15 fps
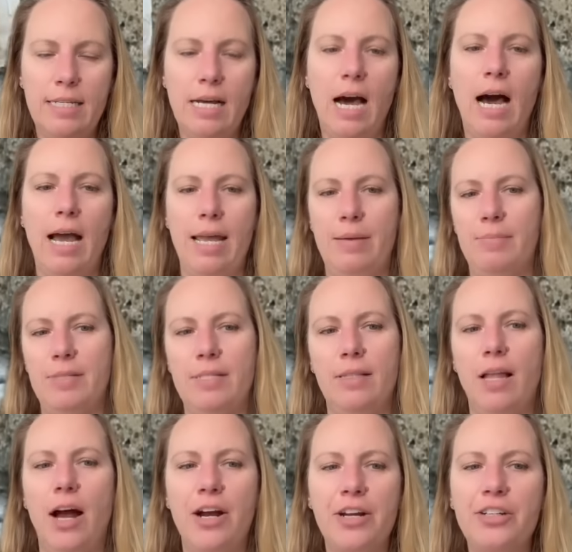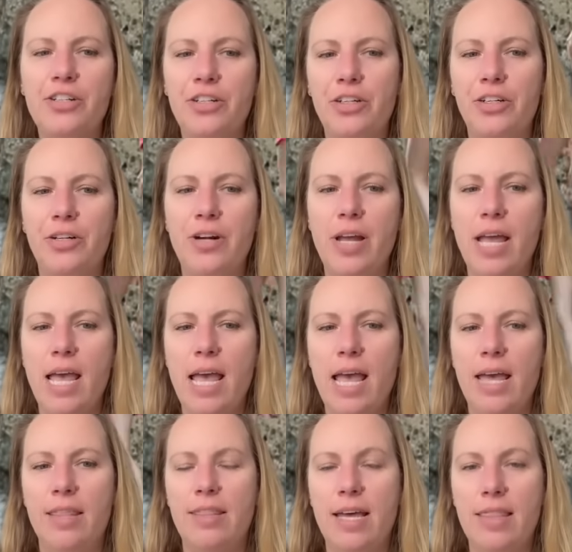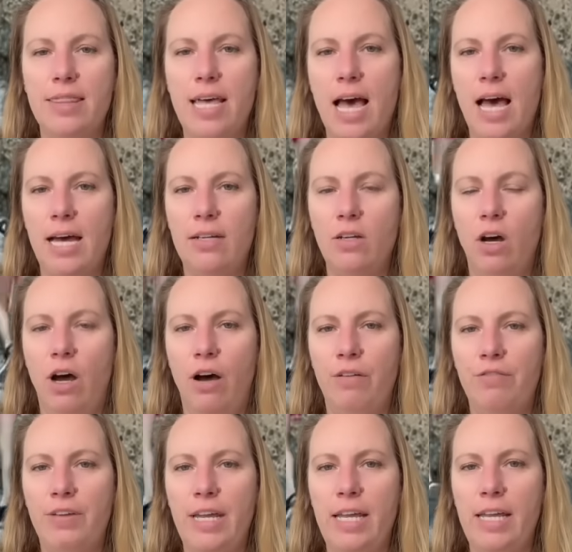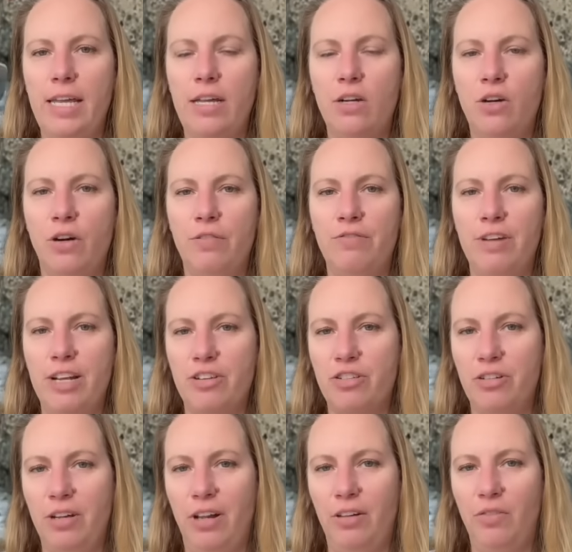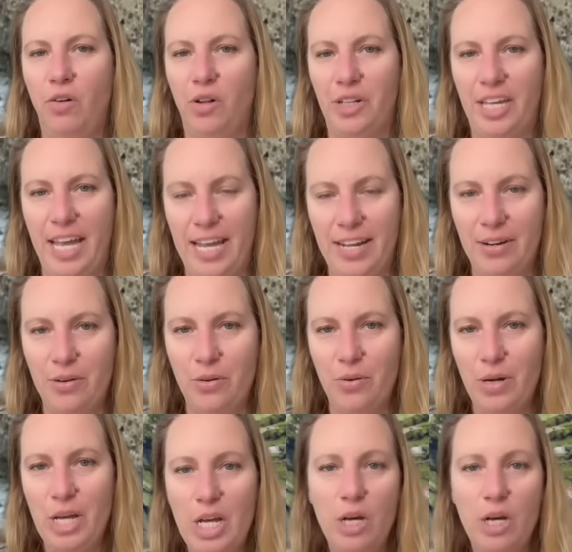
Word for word: times larger than that of a conventional volcano?